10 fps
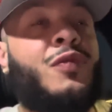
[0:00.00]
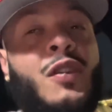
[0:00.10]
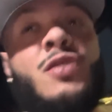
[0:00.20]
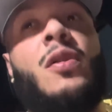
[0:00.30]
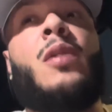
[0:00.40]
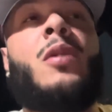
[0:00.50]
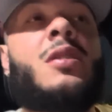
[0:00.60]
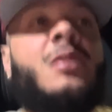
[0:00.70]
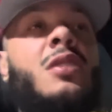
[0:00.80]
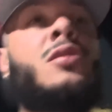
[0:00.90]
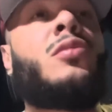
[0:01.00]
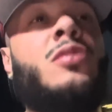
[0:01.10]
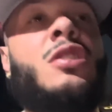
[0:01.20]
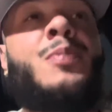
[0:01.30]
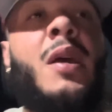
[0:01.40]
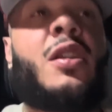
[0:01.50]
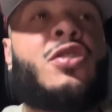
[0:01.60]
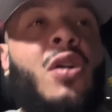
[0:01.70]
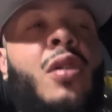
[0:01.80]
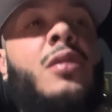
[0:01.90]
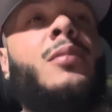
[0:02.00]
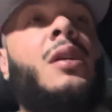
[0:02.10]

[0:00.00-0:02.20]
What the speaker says: First of all, I want to say salute to Spanish Harlem